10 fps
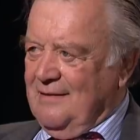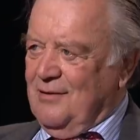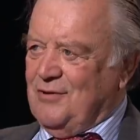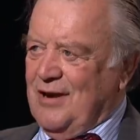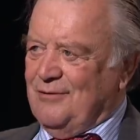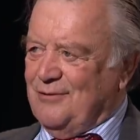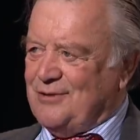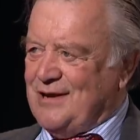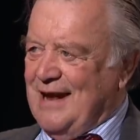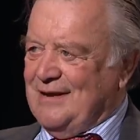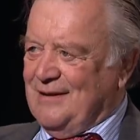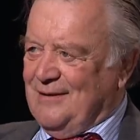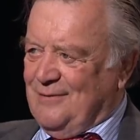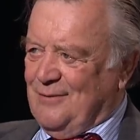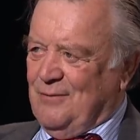the general
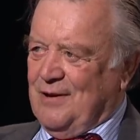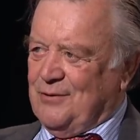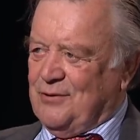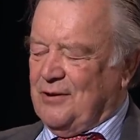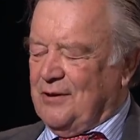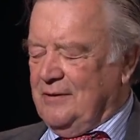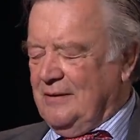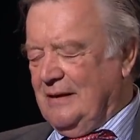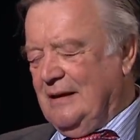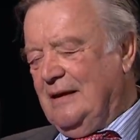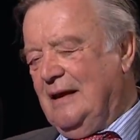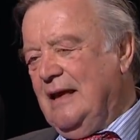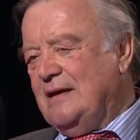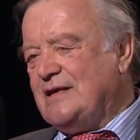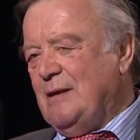standard of the ones, you know, the,
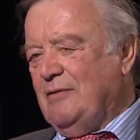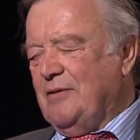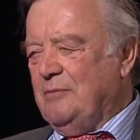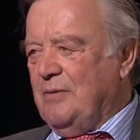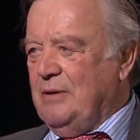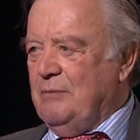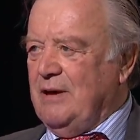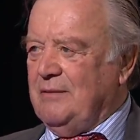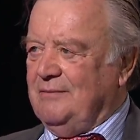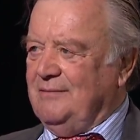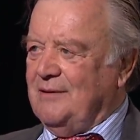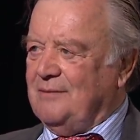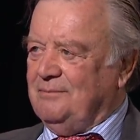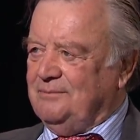some of them, we, we, we,